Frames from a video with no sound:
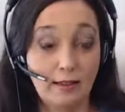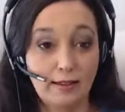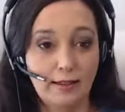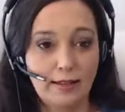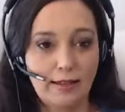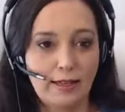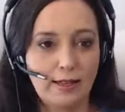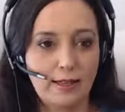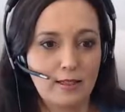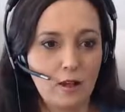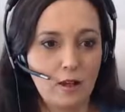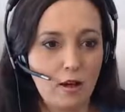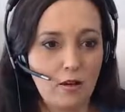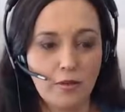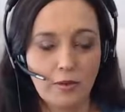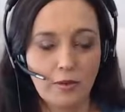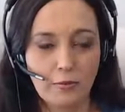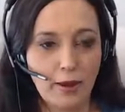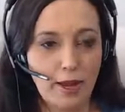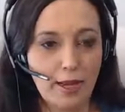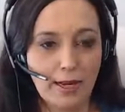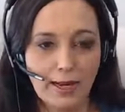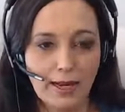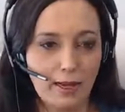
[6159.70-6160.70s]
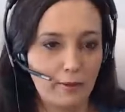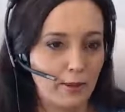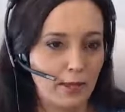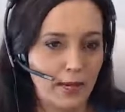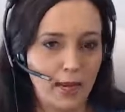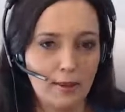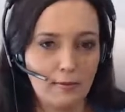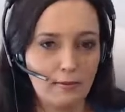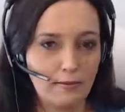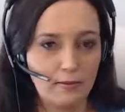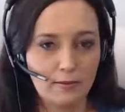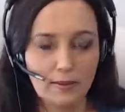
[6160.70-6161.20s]
all the writing.
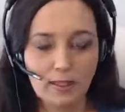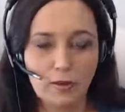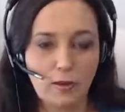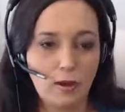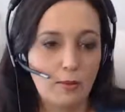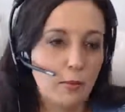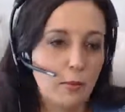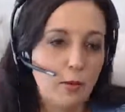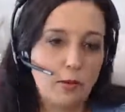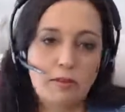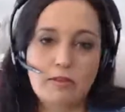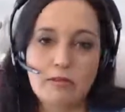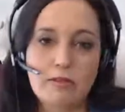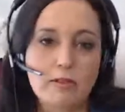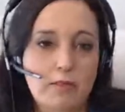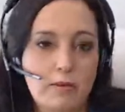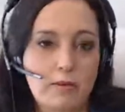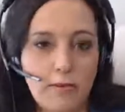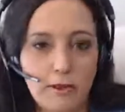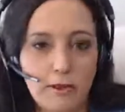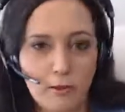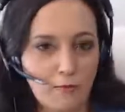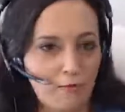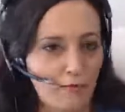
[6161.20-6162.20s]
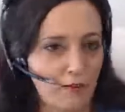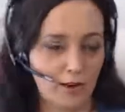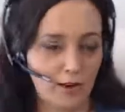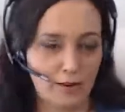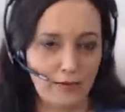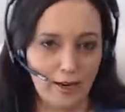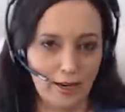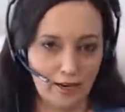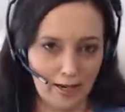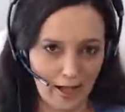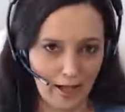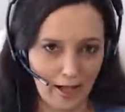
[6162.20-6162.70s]
I'm going through this on my own funnel
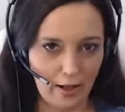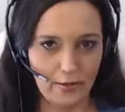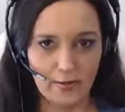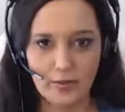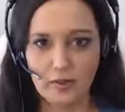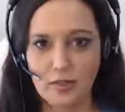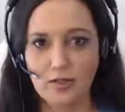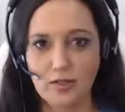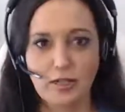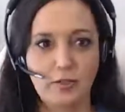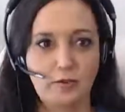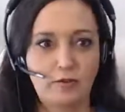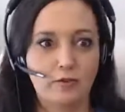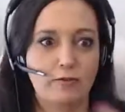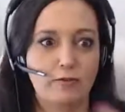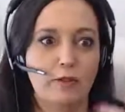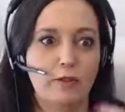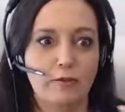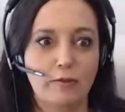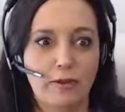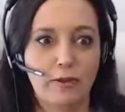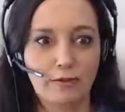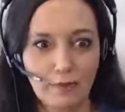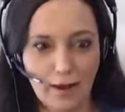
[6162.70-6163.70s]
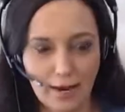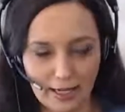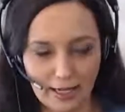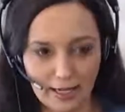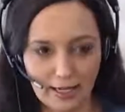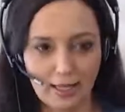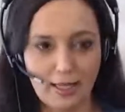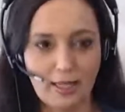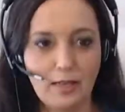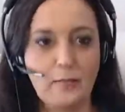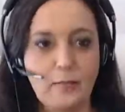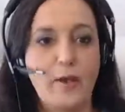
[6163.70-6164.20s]
right now. It's just like writing the
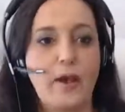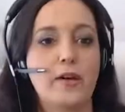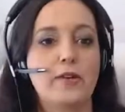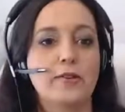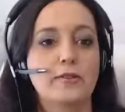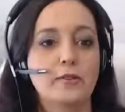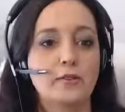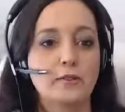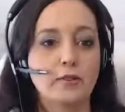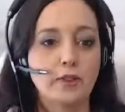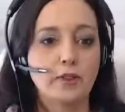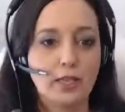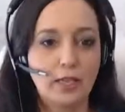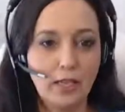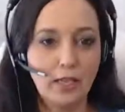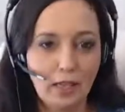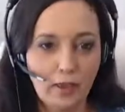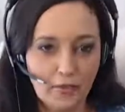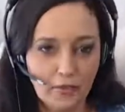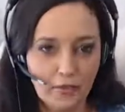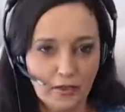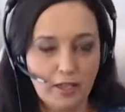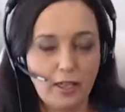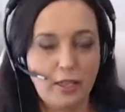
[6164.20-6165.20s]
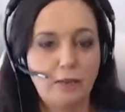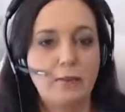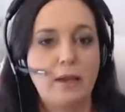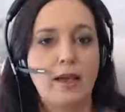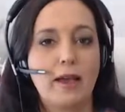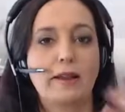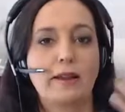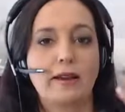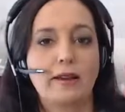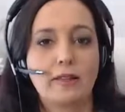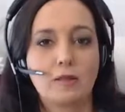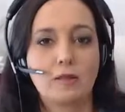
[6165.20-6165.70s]
emails, looking at the lead
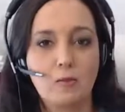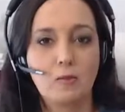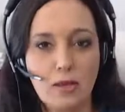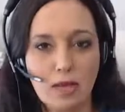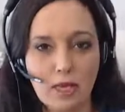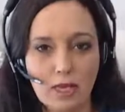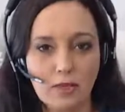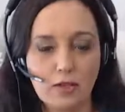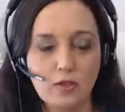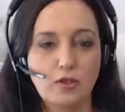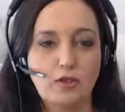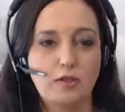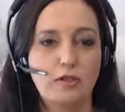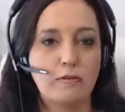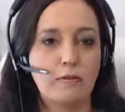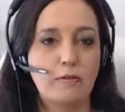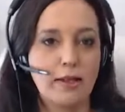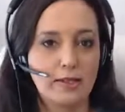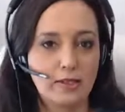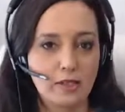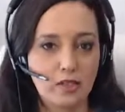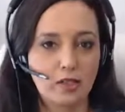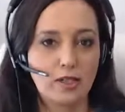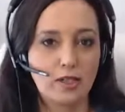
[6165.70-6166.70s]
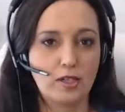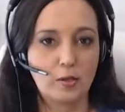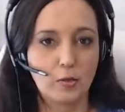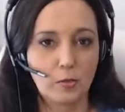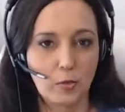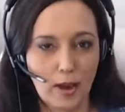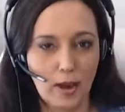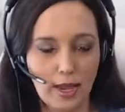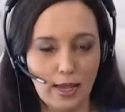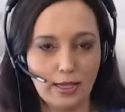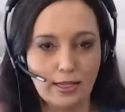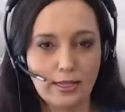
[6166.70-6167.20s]
magnets, making sure the messaging's
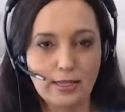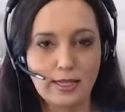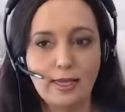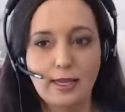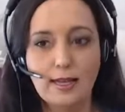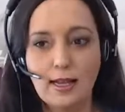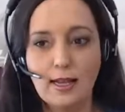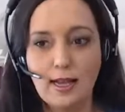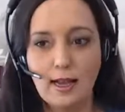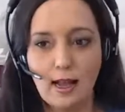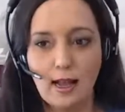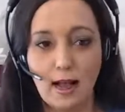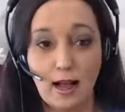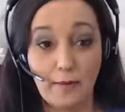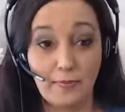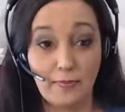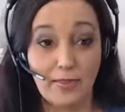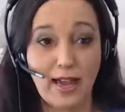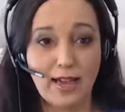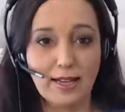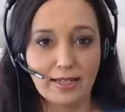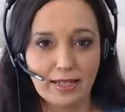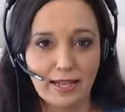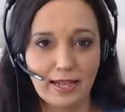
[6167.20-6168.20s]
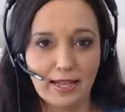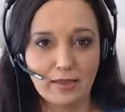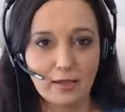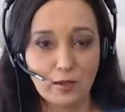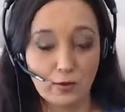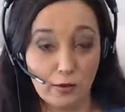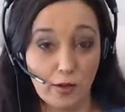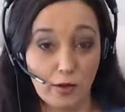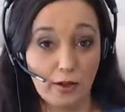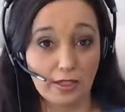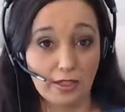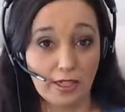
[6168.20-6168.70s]
right. That takes a
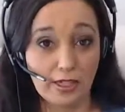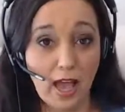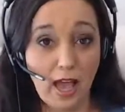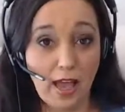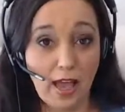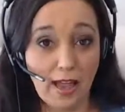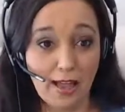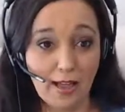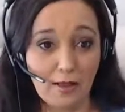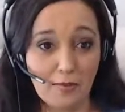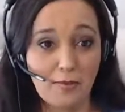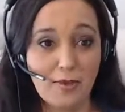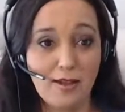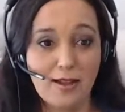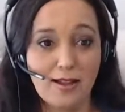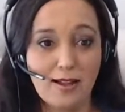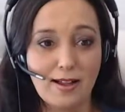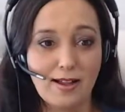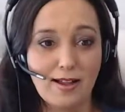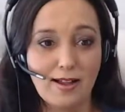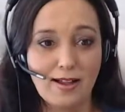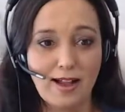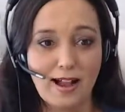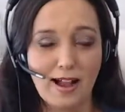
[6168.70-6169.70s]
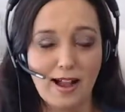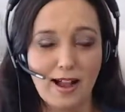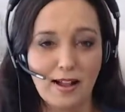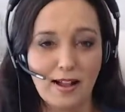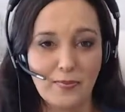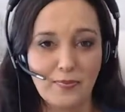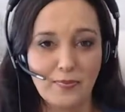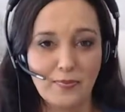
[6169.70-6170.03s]
long time. And